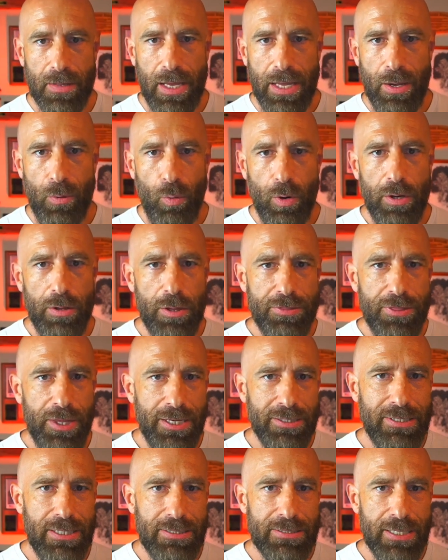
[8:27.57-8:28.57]
One of the
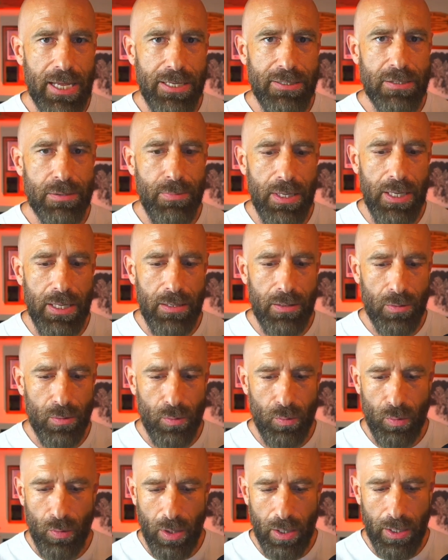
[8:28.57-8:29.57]
things he said to me
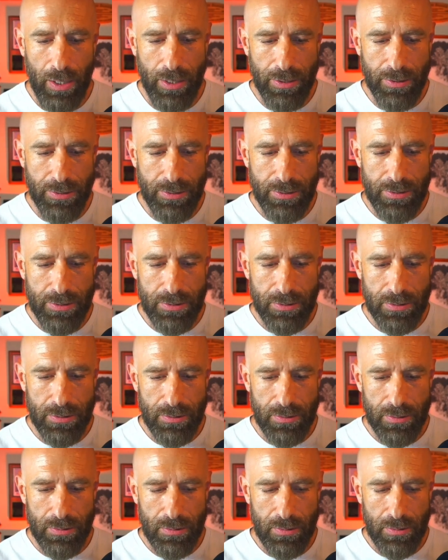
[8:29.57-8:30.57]
was,
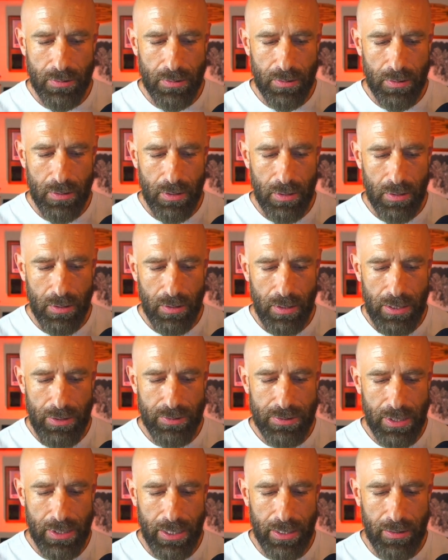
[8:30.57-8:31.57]
he
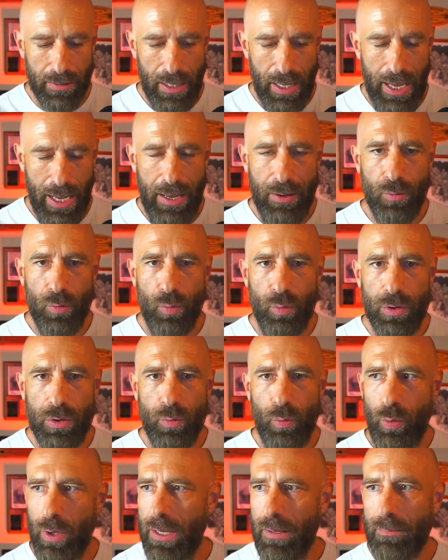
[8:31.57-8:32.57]
was like, hey,
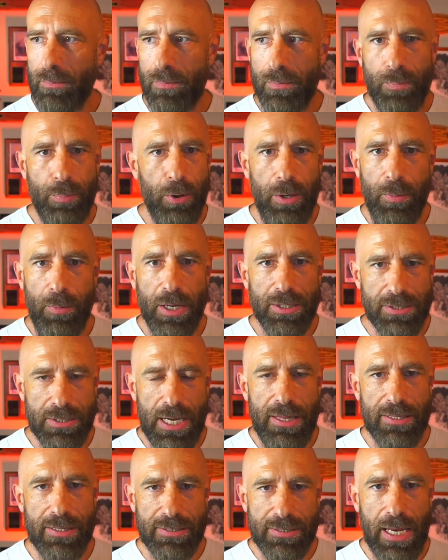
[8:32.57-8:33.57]
we pretty much
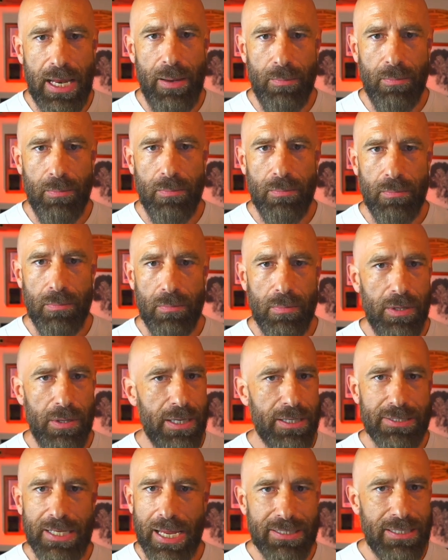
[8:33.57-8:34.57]
say the
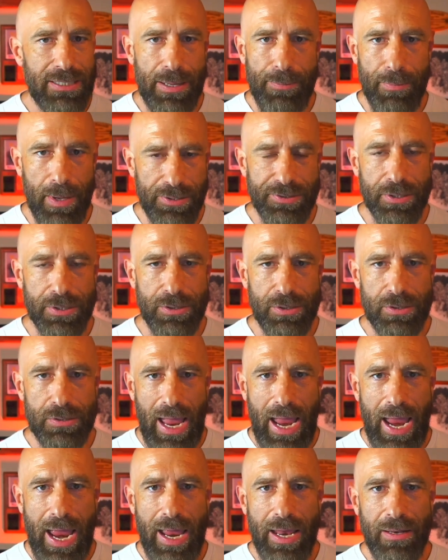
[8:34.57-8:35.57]
exact same message.
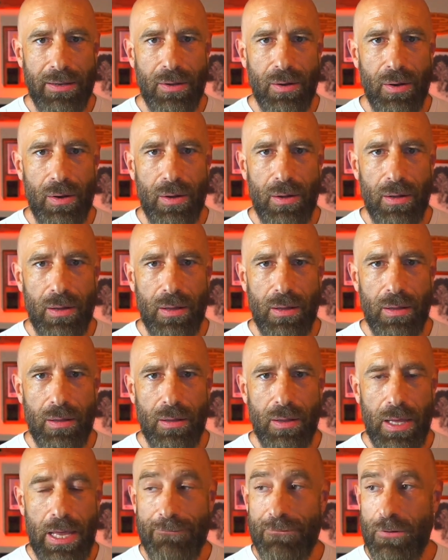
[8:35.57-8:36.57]
And
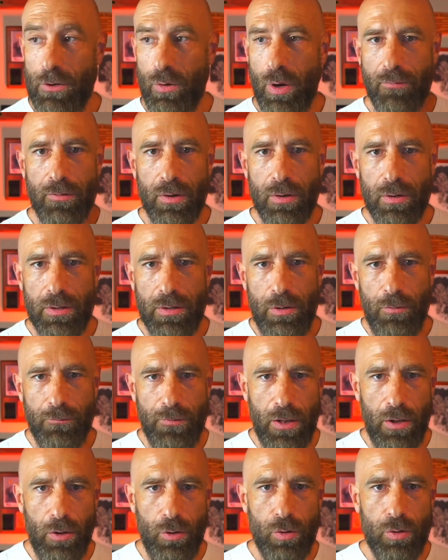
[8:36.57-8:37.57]
if you
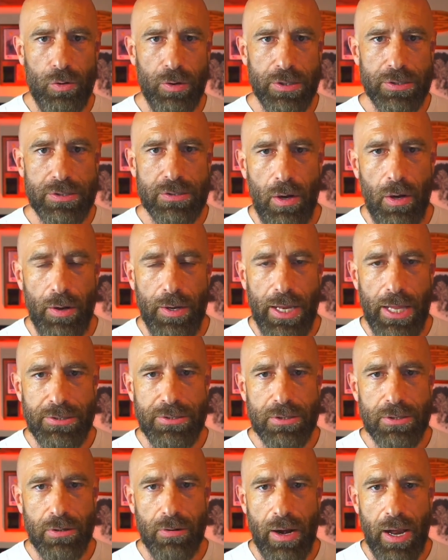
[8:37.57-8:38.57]
follow Chris on
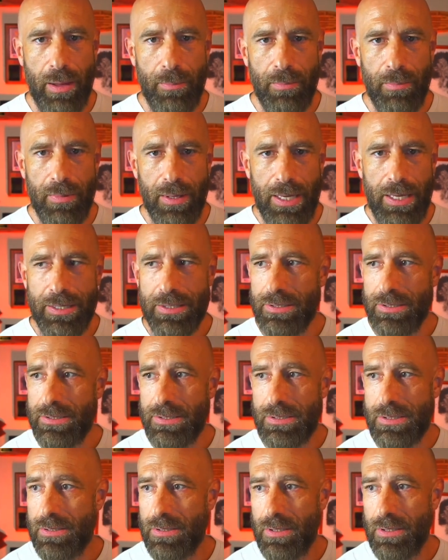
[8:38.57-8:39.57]
Instagram, he is